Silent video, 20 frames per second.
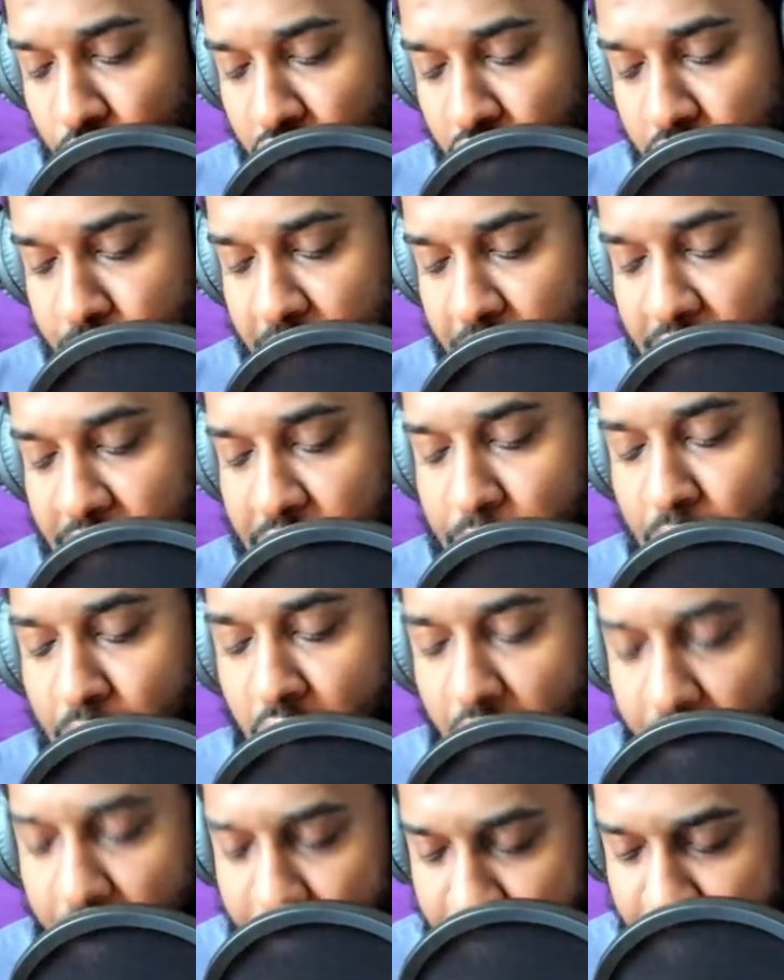want to be
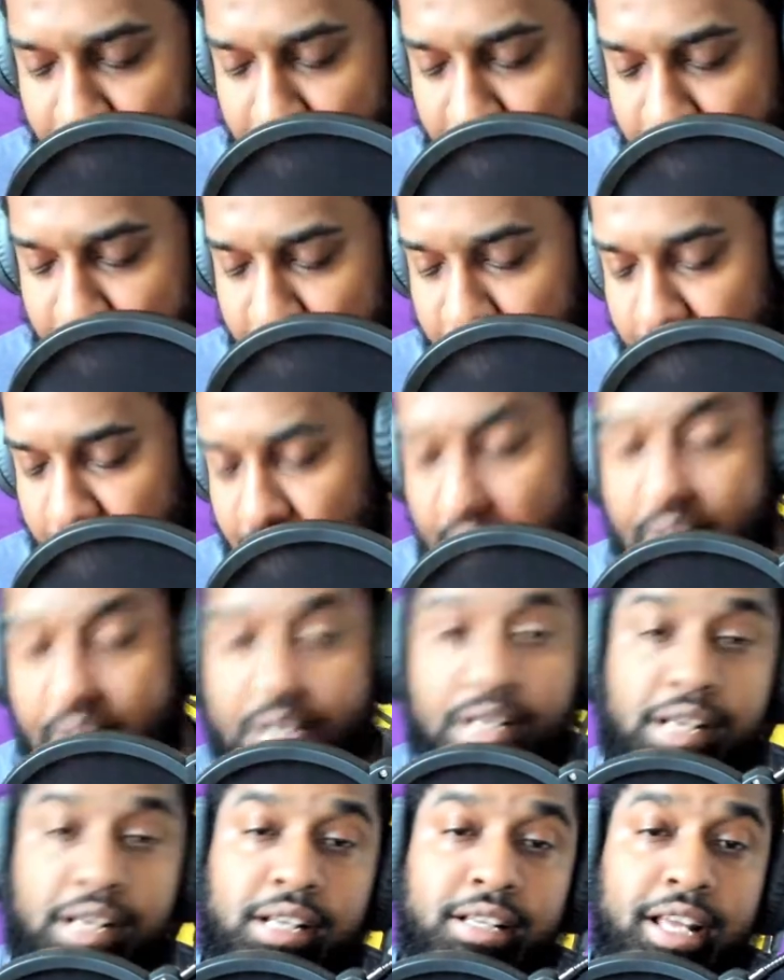smart
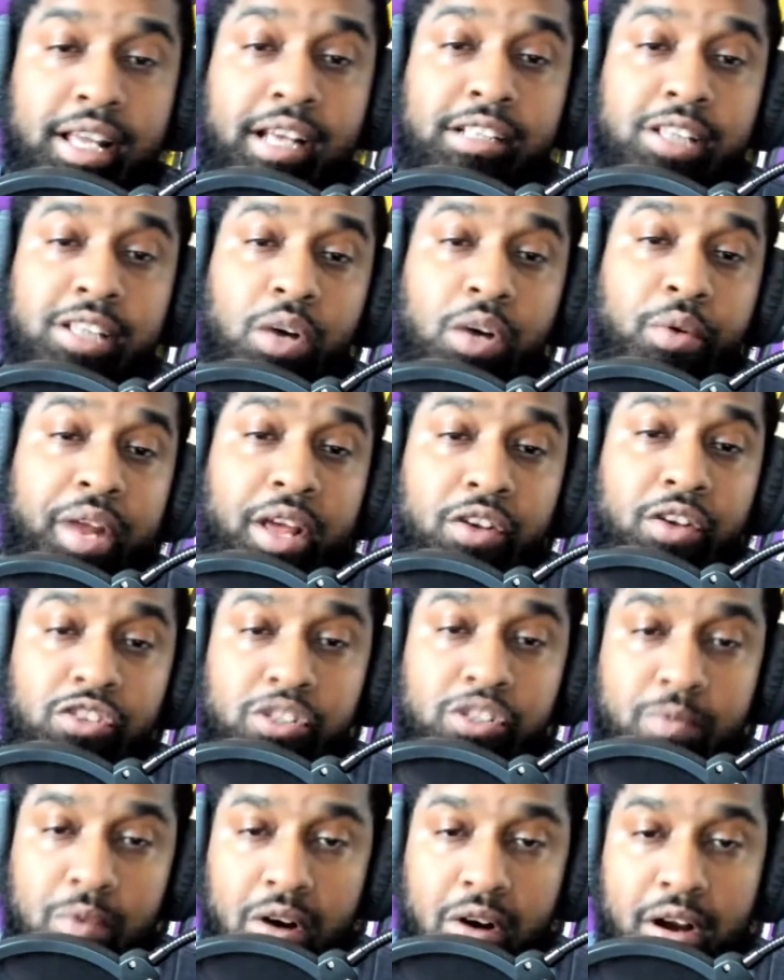they so damn
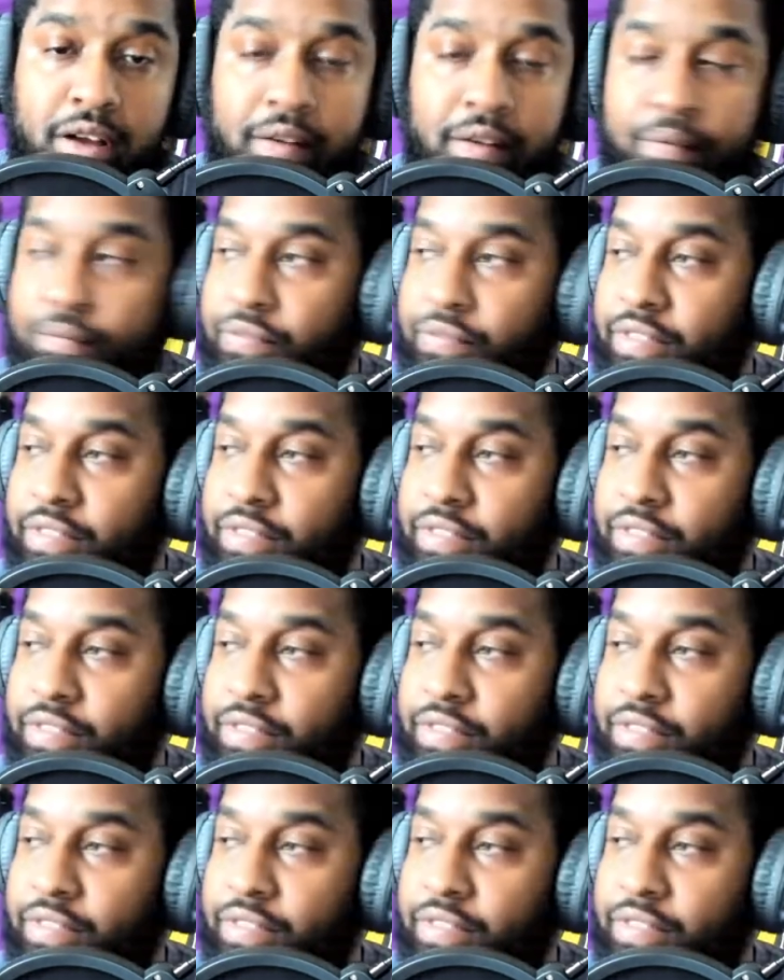smart.